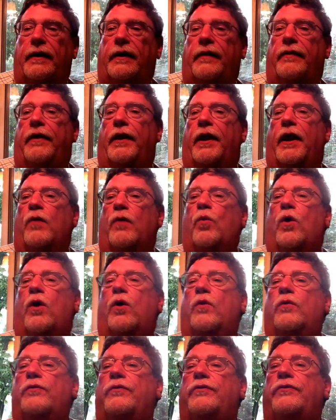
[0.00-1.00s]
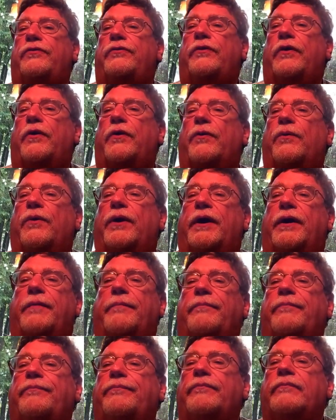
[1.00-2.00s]
that I won't. So
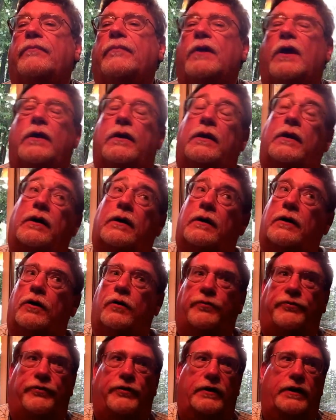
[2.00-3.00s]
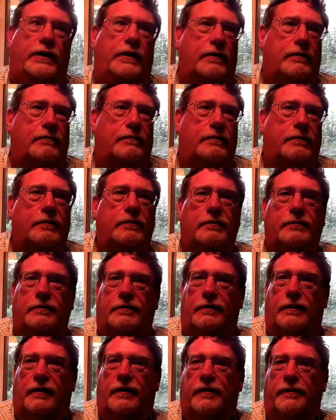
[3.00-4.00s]
hopefully,
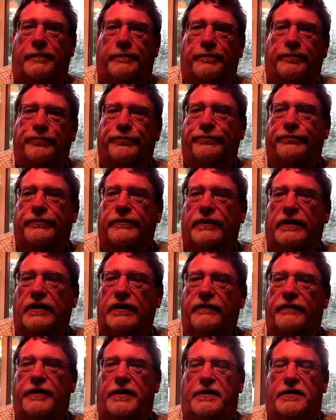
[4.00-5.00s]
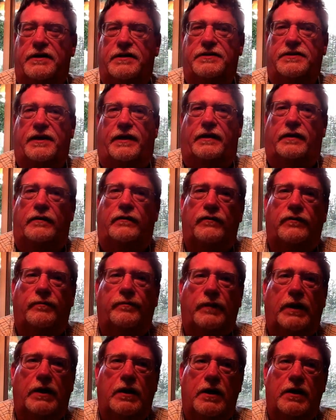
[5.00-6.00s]
leave it in his hands.
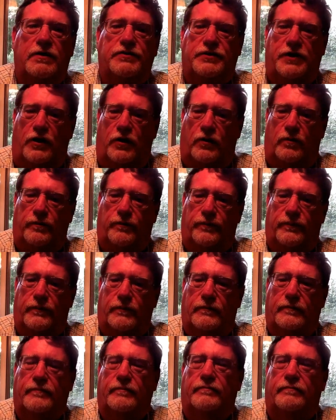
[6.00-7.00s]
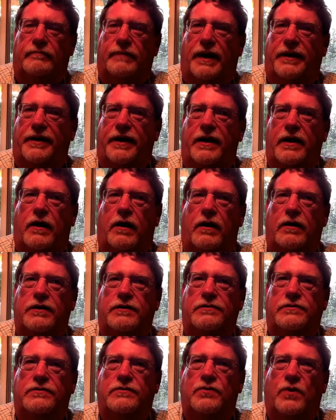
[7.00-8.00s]
So Monday,
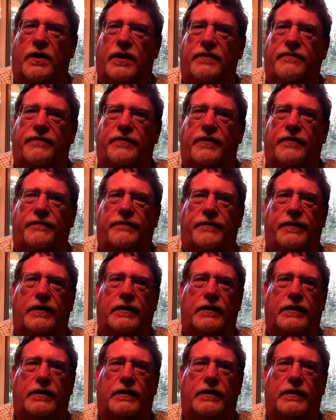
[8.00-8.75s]
August 25th,